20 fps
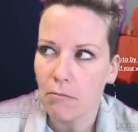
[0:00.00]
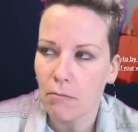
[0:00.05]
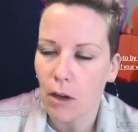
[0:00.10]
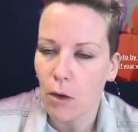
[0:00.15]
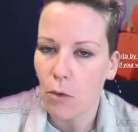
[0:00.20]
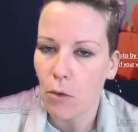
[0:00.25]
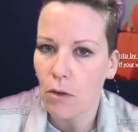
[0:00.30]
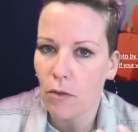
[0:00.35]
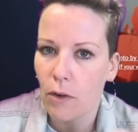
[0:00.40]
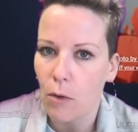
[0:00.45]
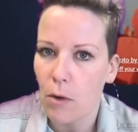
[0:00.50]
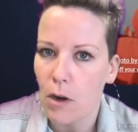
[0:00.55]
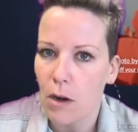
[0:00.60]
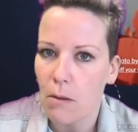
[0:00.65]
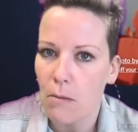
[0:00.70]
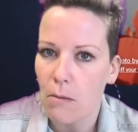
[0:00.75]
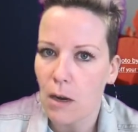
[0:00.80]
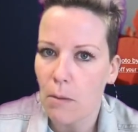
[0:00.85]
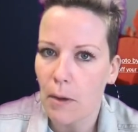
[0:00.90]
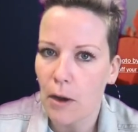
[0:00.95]
what if I want to
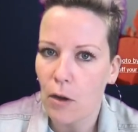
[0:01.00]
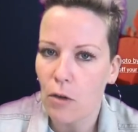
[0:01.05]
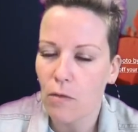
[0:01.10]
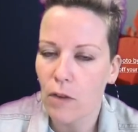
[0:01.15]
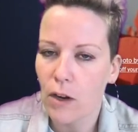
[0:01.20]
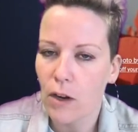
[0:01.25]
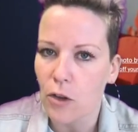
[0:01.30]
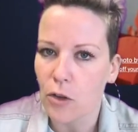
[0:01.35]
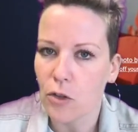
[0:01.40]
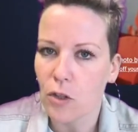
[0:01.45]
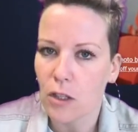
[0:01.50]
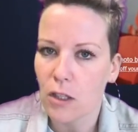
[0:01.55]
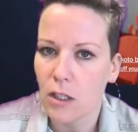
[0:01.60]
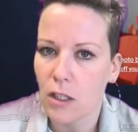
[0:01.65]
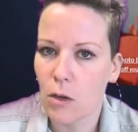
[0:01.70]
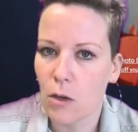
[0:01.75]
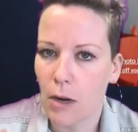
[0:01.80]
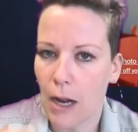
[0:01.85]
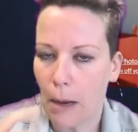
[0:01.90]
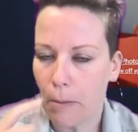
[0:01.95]
make my own videos? Let's
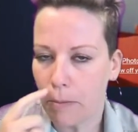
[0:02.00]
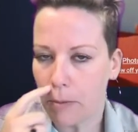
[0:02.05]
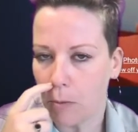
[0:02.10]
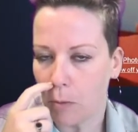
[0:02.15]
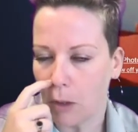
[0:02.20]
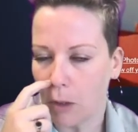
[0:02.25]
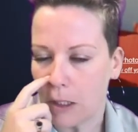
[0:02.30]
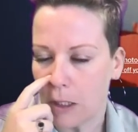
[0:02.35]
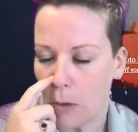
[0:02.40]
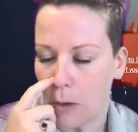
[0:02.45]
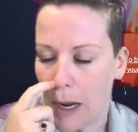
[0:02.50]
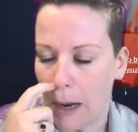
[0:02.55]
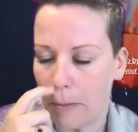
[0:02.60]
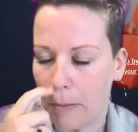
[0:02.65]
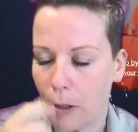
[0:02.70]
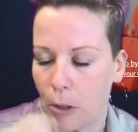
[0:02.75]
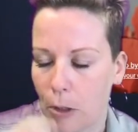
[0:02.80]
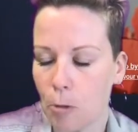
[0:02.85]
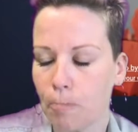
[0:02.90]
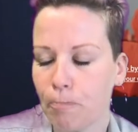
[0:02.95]
see what
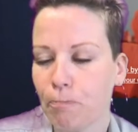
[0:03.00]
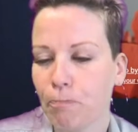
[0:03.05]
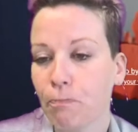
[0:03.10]
happens.